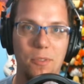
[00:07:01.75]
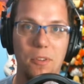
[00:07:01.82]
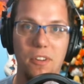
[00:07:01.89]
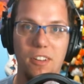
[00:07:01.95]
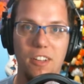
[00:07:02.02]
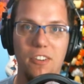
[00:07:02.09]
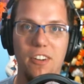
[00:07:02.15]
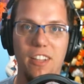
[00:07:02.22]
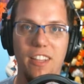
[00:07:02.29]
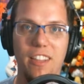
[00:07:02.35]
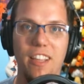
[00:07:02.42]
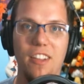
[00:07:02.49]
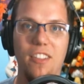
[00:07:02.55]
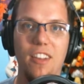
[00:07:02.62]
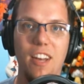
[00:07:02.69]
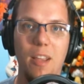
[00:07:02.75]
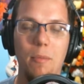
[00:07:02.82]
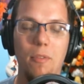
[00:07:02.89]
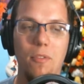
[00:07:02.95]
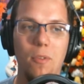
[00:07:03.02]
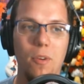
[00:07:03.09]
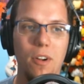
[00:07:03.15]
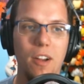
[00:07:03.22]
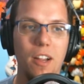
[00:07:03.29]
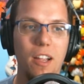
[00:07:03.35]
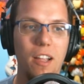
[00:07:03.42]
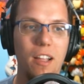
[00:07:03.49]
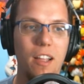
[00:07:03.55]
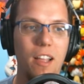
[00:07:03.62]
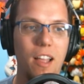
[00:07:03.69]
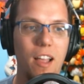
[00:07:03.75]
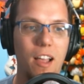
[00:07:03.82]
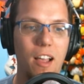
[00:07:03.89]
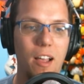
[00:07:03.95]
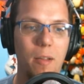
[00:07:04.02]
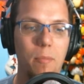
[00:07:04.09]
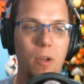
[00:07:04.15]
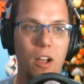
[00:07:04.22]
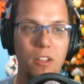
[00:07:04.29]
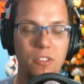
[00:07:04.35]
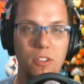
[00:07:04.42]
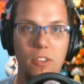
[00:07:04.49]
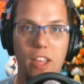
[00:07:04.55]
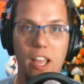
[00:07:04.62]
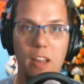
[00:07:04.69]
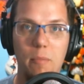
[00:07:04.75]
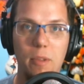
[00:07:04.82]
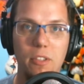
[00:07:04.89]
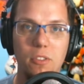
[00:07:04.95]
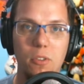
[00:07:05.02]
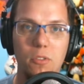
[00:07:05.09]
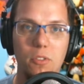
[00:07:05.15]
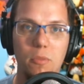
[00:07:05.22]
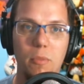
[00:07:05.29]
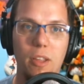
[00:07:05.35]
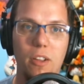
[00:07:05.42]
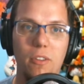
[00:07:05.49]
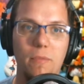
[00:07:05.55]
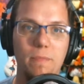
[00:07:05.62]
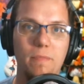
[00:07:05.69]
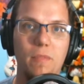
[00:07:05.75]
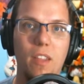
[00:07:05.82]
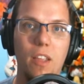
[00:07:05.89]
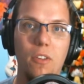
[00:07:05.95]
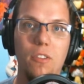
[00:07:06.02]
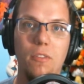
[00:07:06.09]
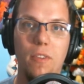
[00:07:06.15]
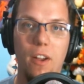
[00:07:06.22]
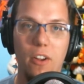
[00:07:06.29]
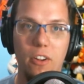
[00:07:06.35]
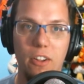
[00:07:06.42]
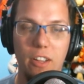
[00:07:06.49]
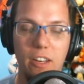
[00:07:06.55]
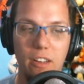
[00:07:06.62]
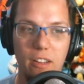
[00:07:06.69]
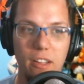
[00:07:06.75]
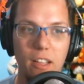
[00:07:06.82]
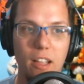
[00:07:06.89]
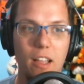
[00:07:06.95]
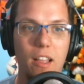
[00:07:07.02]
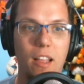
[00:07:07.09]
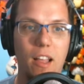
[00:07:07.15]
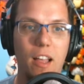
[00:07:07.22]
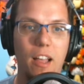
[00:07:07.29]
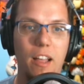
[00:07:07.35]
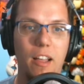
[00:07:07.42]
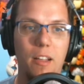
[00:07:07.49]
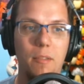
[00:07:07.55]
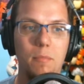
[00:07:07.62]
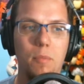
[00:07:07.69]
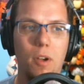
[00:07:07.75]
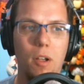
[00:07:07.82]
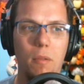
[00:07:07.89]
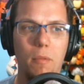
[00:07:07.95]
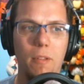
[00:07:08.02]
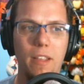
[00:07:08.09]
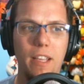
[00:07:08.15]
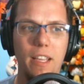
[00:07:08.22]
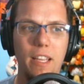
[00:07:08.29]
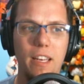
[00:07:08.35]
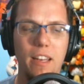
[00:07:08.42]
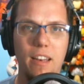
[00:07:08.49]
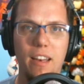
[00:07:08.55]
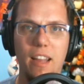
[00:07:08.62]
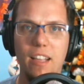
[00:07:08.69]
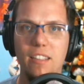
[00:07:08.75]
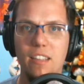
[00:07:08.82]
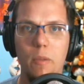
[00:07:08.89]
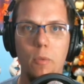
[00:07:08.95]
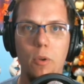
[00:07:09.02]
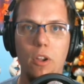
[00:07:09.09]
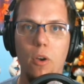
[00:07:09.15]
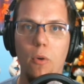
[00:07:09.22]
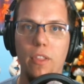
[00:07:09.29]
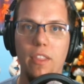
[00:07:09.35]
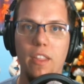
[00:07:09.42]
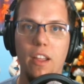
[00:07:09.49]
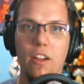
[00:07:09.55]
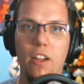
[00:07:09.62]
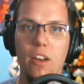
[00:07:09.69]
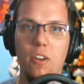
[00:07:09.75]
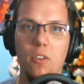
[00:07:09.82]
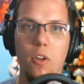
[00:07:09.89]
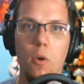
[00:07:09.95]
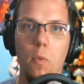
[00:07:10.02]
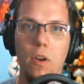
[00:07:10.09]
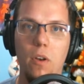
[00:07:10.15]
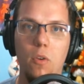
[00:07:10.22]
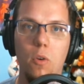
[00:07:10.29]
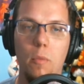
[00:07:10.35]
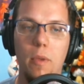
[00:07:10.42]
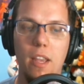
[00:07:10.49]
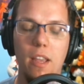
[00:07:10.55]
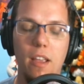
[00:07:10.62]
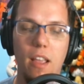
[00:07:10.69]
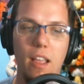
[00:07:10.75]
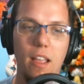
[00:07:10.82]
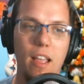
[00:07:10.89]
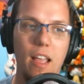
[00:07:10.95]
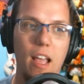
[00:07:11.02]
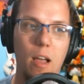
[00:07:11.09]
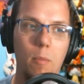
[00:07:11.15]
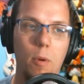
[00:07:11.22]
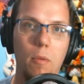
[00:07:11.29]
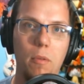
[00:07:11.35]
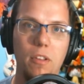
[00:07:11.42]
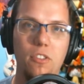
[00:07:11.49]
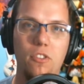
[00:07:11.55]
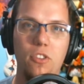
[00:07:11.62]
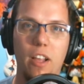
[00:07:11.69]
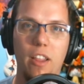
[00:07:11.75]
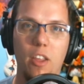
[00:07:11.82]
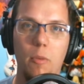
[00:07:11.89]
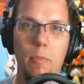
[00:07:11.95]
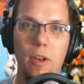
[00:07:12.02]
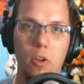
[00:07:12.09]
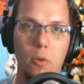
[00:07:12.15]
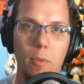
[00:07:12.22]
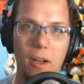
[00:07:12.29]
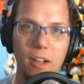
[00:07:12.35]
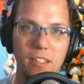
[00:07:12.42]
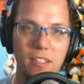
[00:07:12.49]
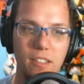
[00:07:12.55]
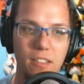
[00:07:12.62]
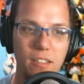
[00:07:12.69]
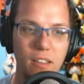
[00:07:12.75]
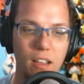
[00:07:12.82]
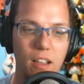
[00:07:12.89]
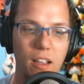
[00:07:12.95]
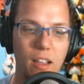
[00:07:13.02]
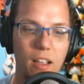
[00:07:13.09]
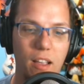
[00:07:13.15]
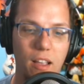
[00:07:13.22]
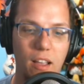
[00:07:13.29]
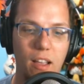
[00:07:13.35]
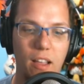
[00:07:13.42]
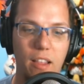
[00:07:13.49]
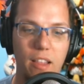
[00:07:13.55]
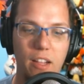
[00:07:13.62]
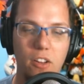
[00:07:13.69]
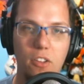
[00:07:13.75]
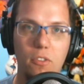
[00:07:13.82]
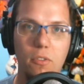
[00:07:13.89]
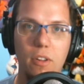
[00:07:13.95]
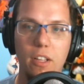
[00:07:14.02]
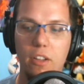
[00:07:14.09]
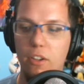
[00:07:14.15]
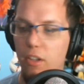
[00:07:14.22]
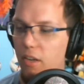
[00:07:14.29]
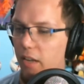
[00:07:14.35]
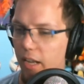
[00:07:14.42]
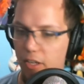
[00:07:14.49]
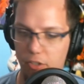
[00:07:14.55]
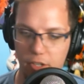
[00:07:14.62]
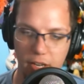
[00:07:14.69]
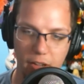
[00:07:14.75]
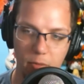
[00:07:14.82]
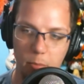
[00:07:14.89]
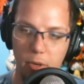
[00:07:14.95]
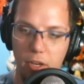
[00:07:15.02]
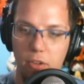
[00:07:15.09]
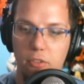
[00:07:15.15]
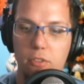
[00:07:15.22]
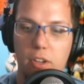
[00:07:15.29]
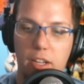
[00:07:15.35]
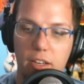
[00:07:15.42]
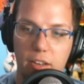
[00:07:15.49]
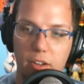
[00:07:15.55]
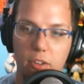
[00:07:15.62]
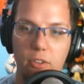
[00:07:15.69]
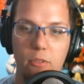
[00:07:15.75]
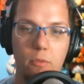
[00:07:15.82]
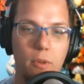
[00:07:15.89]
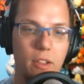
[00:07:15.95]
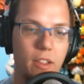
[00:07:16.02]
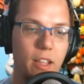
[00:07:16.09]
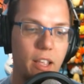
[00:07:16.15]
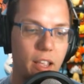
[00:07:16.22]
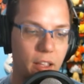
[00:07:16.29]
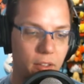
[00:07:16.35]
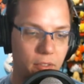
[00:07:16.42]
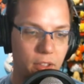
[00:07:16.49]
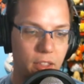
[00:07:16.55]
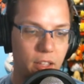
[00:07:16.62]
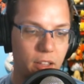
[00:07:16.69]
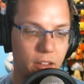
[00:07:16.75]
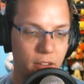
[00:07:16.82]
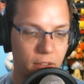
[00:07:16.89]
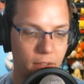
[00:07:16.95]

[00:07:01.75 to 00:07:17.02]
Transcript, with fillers: uh, we were literally there the day before. Um, also, they had miso soup there. It was very good. Um, probably next time we go in there, I don't know when it will be. I'll probably try their bento boxes. Uh, they look really good. Actually, I have menus, so I can tell you what they have, I think.